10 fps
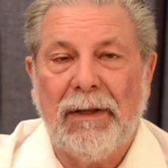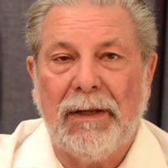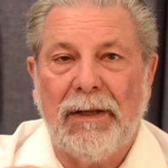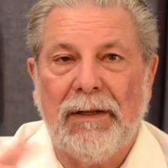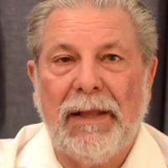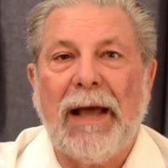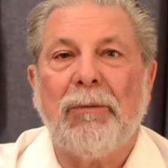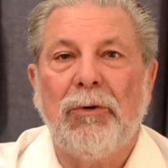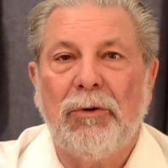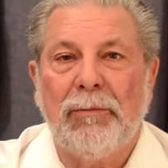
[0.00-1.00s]
in
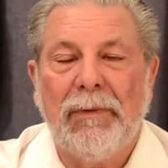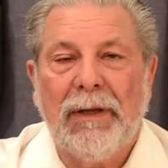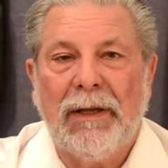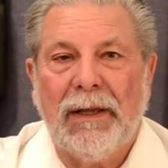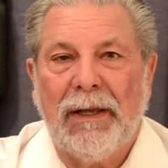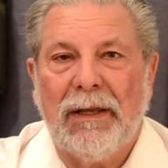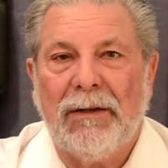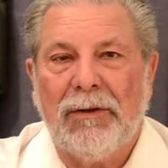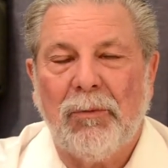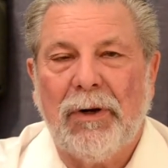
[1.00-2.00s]
that room,
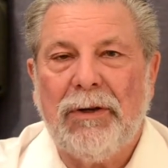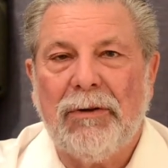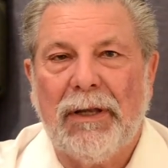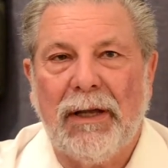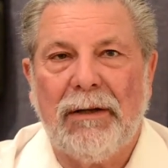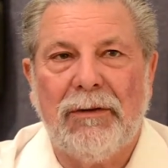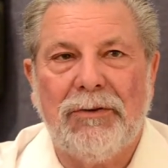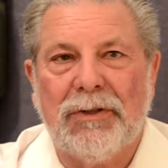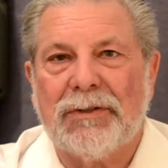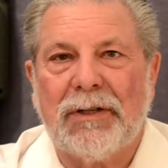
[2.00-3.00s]
and what do you get?
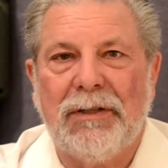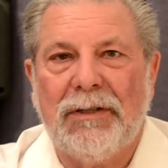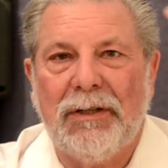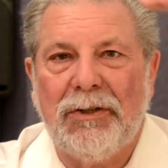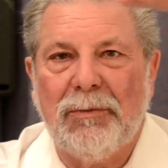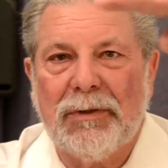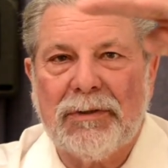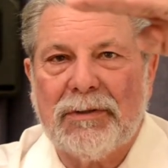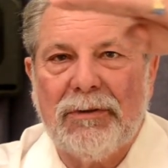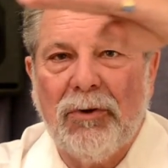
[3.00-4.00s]
Just
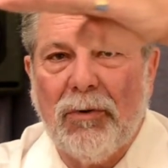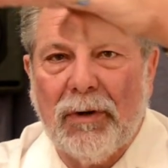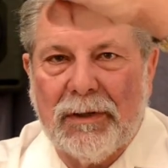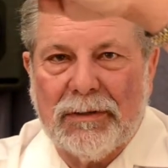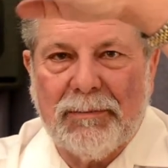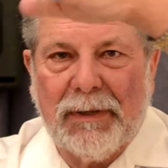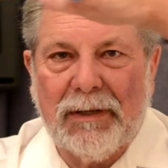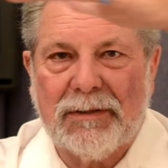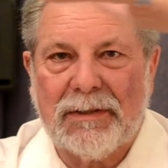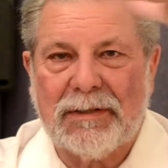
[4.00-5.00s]
continuous noise,
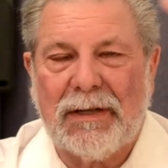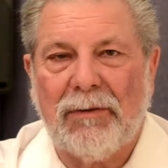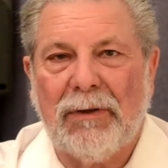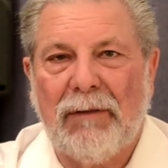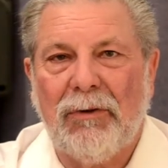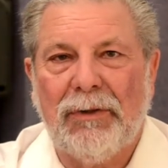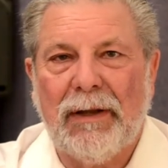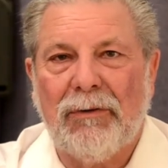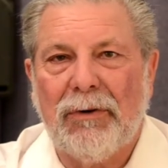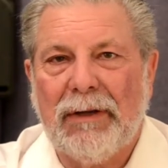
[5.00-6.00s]
because the sound level
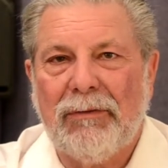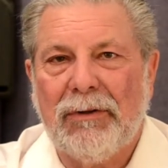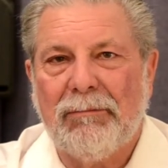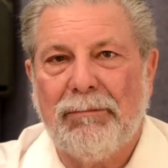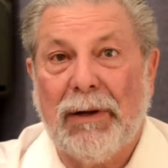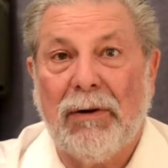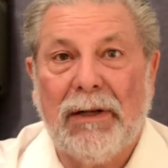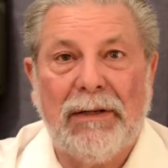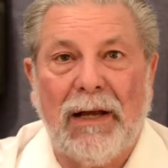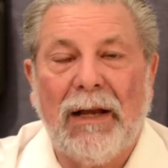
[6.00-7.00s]
never even
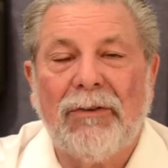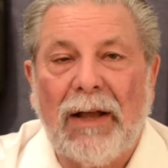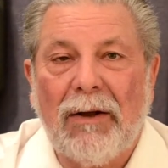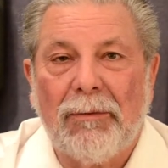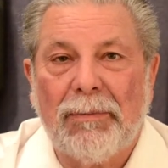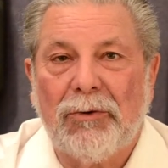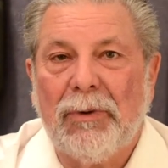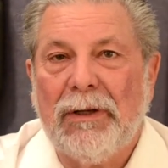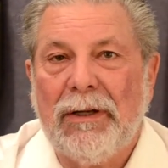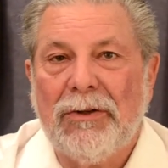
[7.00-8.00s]
barely dies out
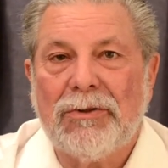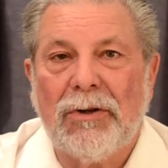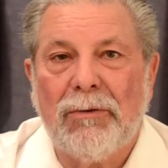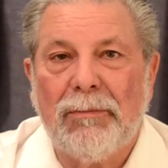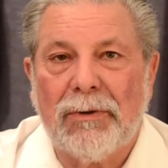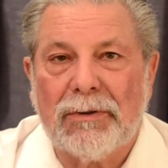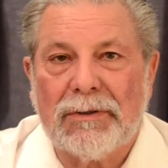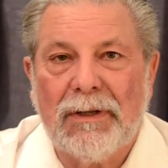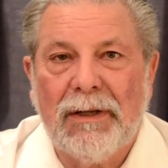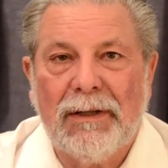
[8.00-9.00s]
between each tone burst.
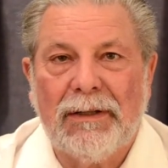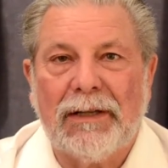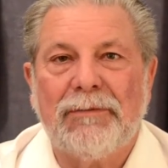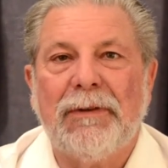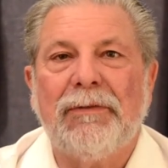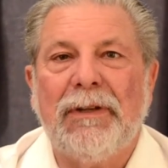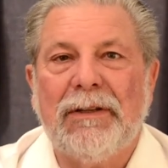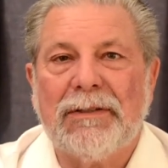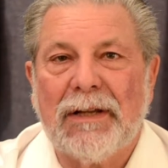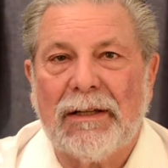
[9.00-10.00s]
It takes fifteen
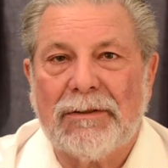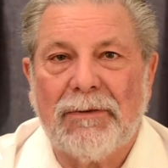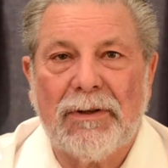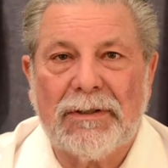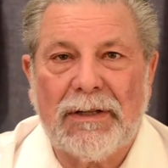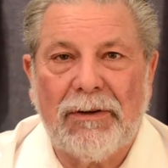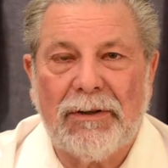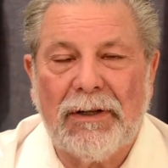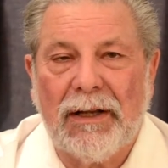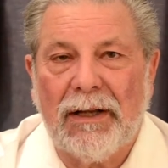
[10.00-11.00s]
seconds for the sound
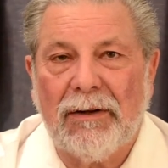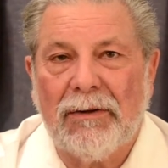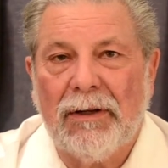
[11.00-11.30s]
to die out.